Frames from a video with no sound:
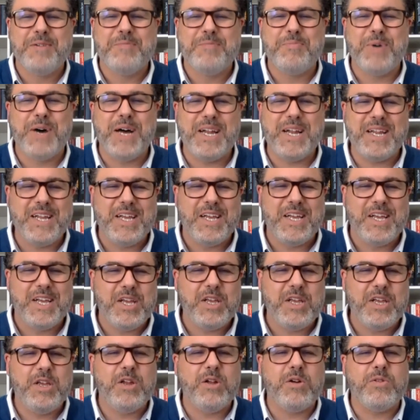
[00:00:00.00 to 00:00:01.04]
but
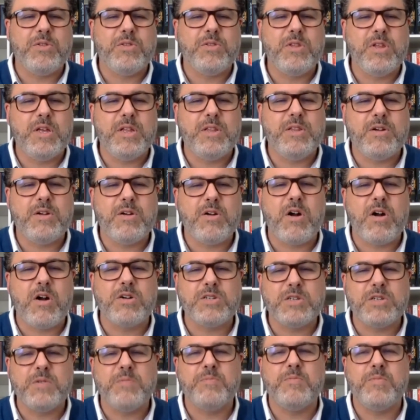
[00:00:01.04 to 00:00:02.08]
there are
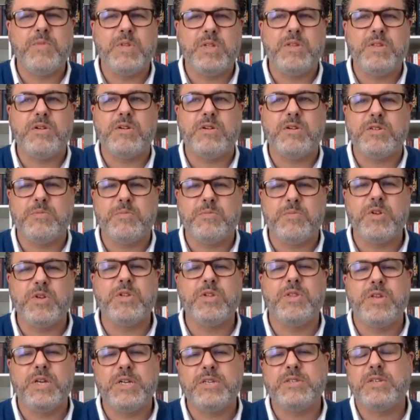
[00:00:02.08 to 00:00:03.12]
some
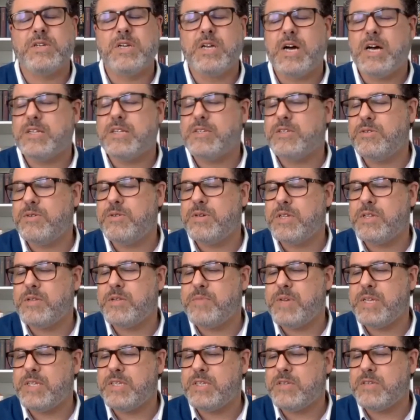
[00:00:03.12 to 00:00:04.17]
good things that God's doing in the
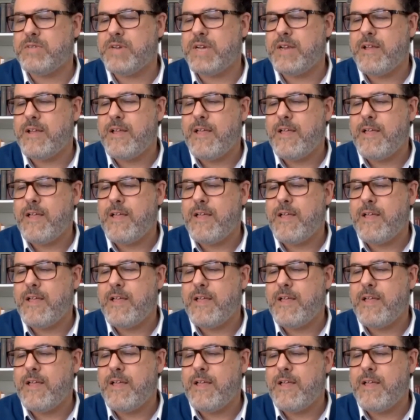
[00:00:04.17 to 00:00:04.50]
midst of it.